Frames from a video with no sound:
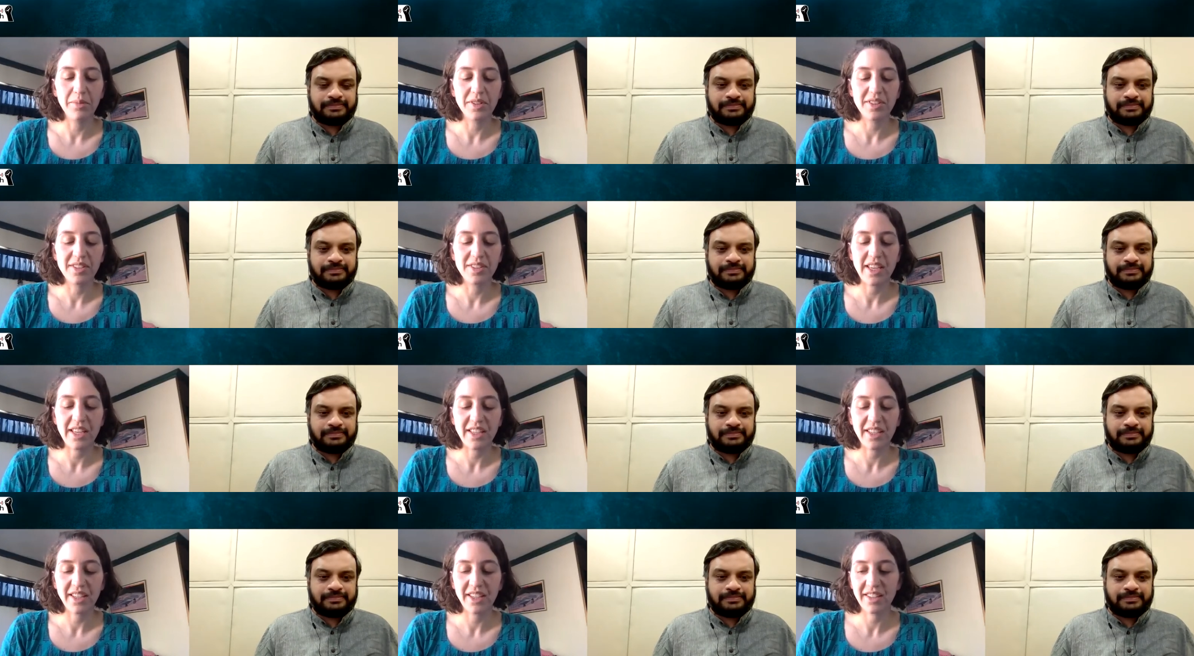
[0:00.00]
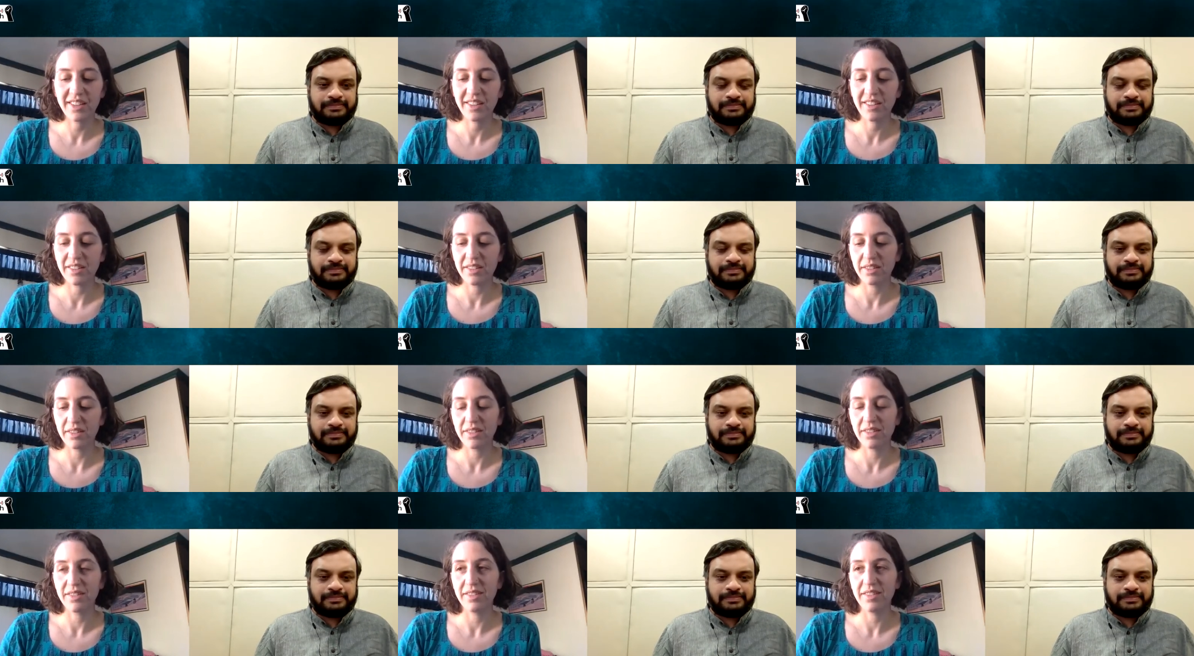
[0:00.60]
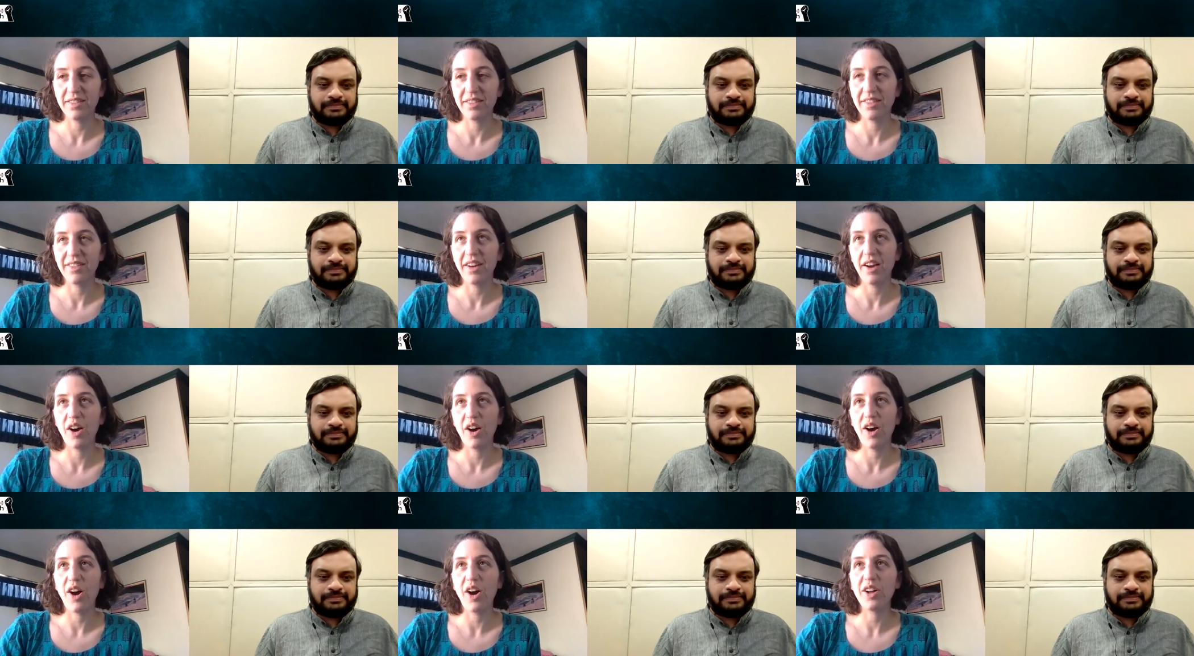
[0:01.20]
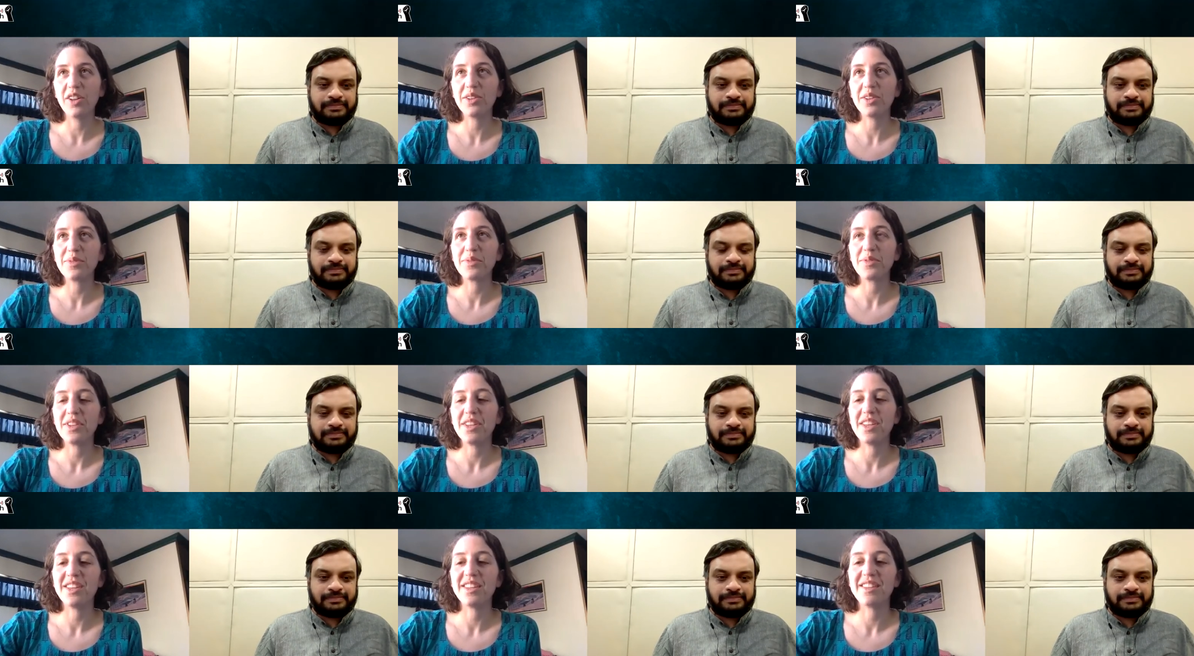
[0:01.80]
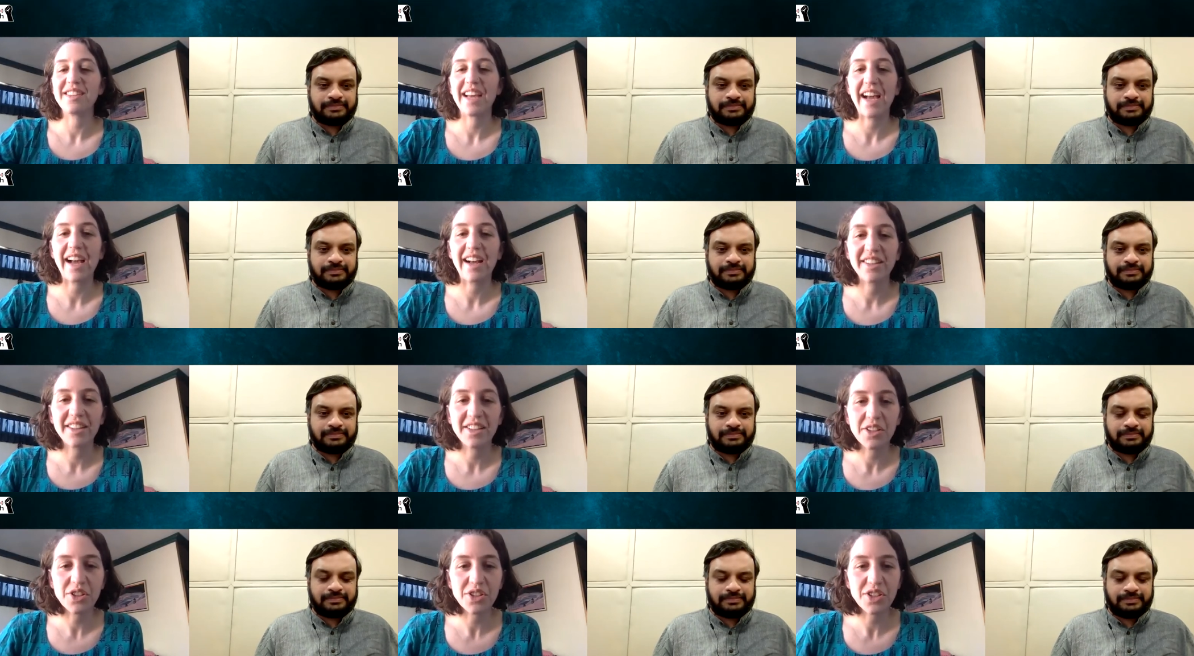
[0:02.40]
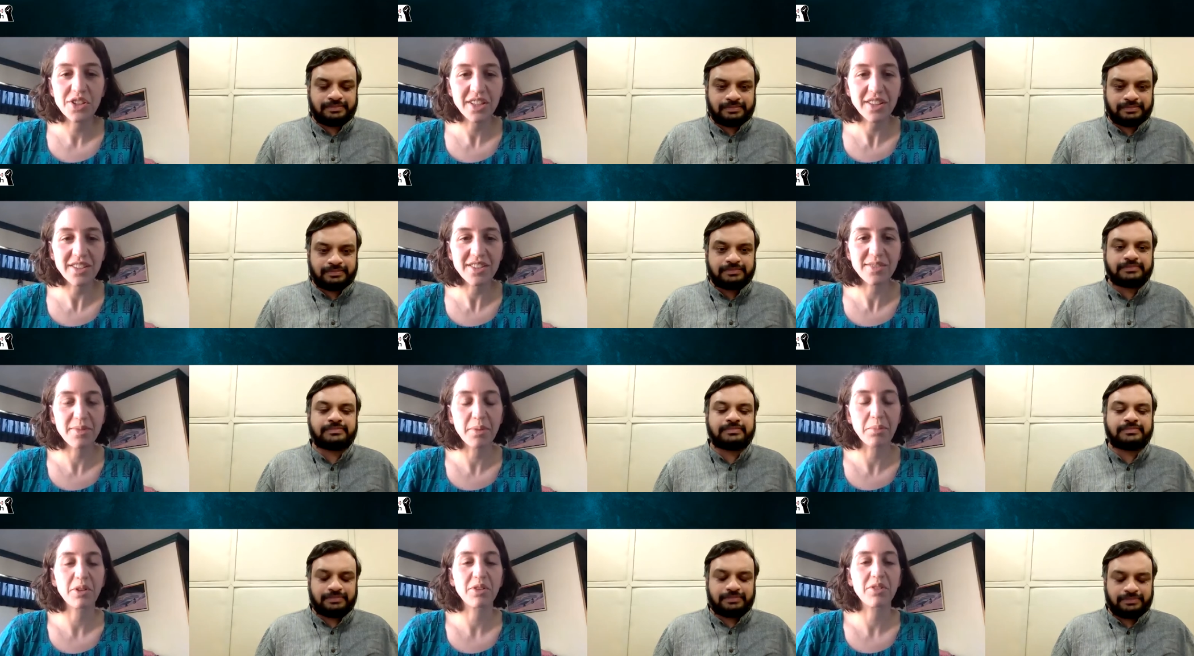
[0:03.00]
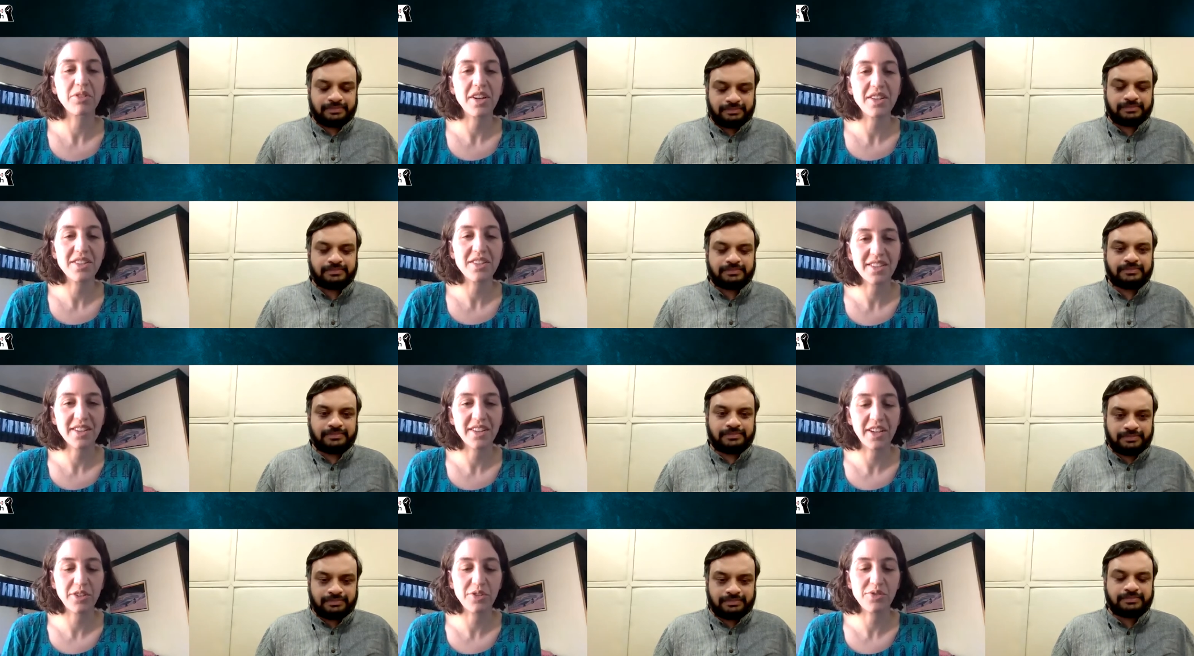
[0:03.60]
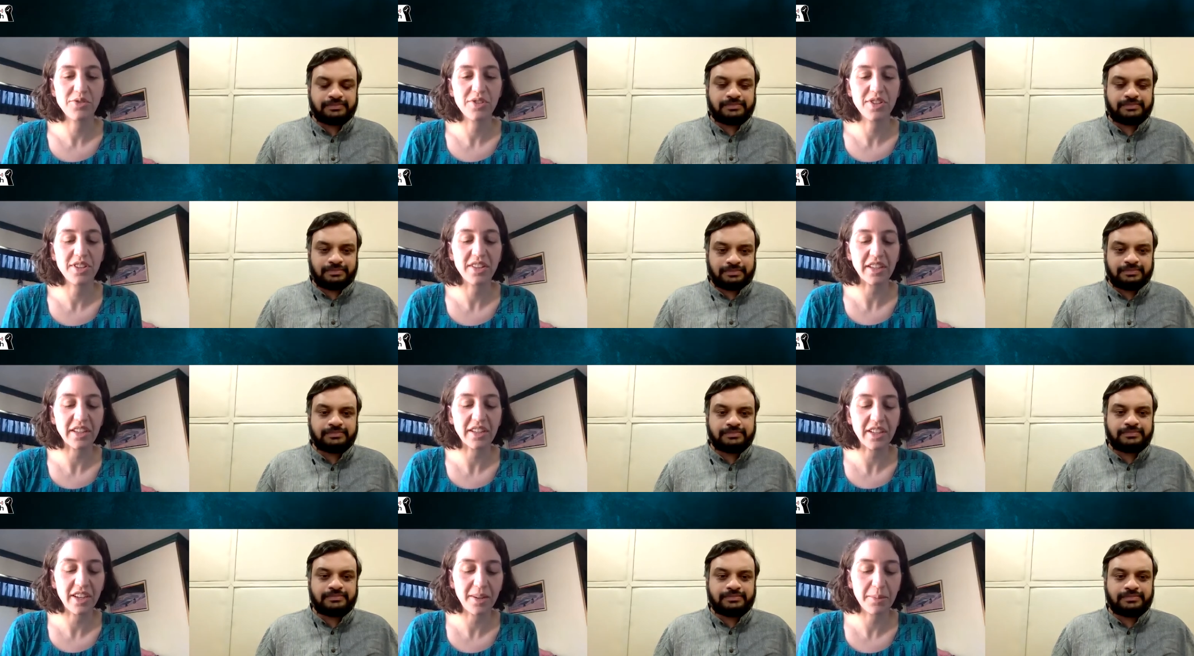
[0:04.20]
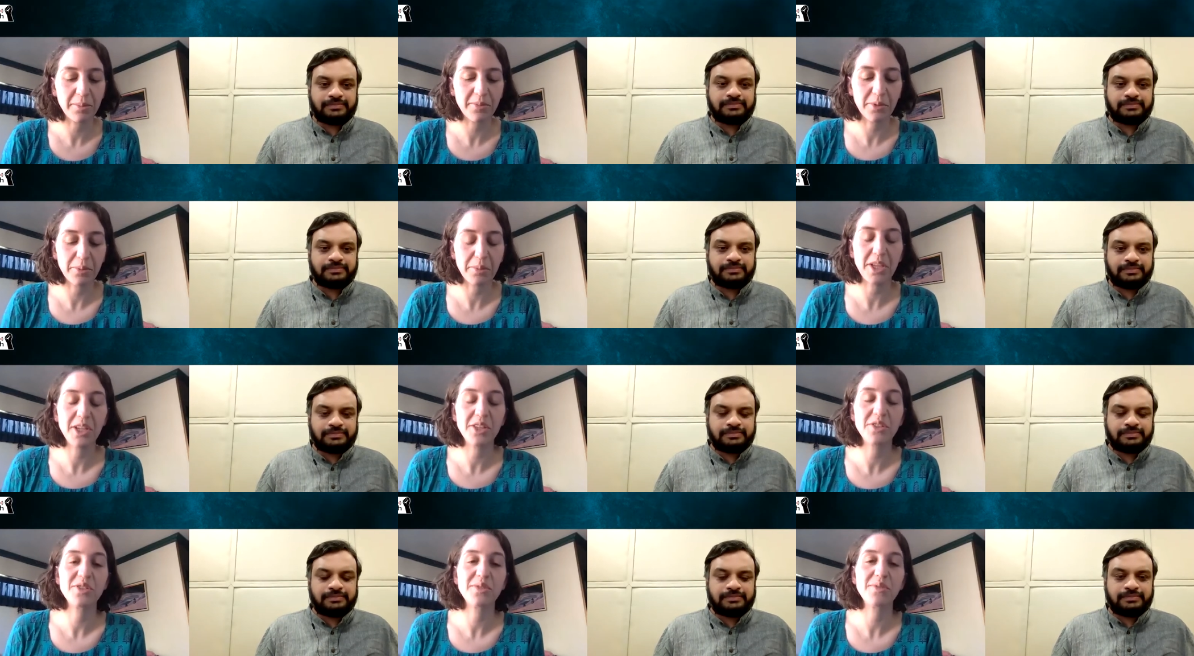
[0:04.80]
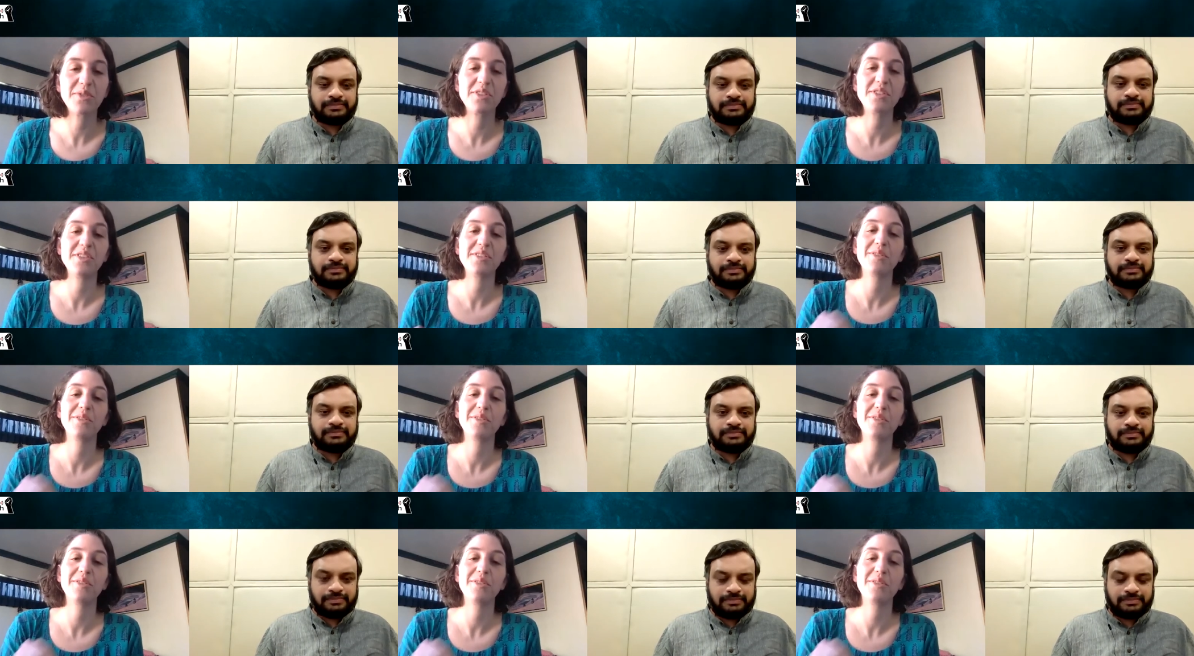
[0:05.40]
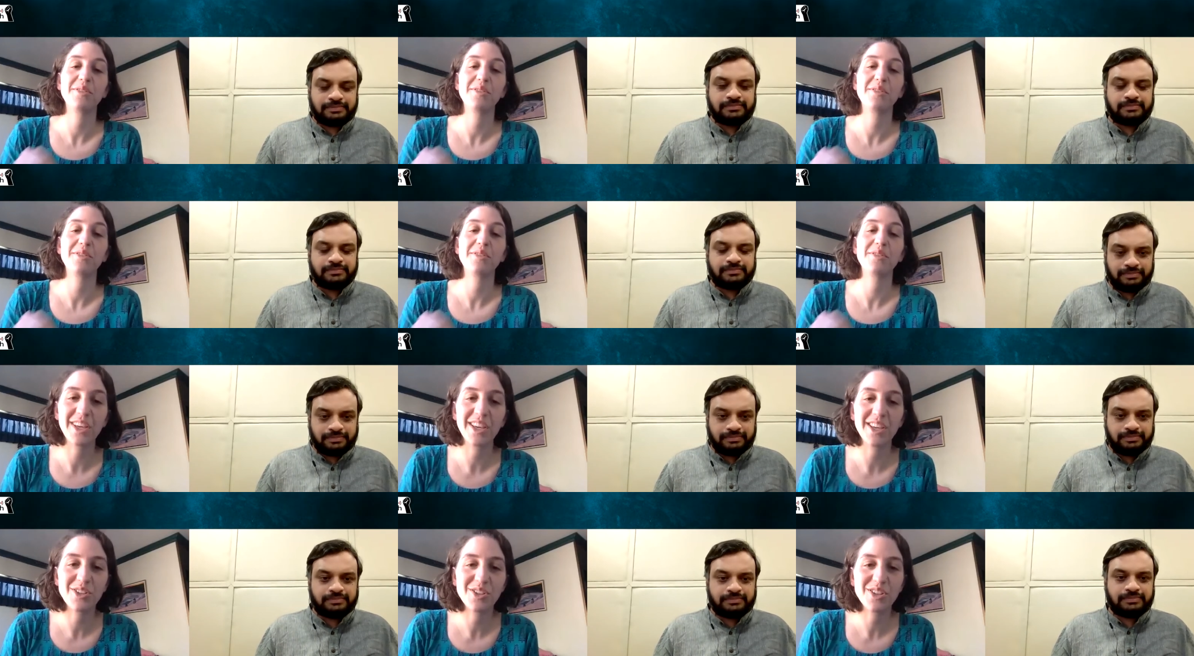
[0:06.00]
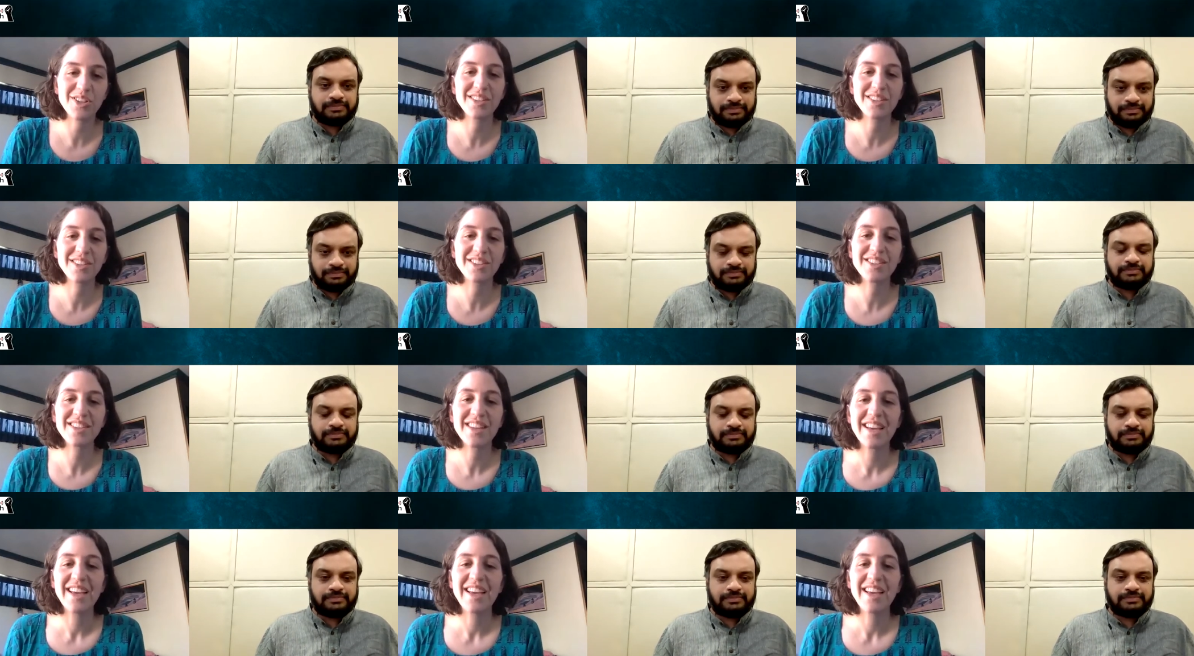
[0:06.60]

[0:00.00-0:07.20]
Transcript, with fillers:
Speaker 1: taking all of the tally sheets from across the country that come from each of the different polling locations,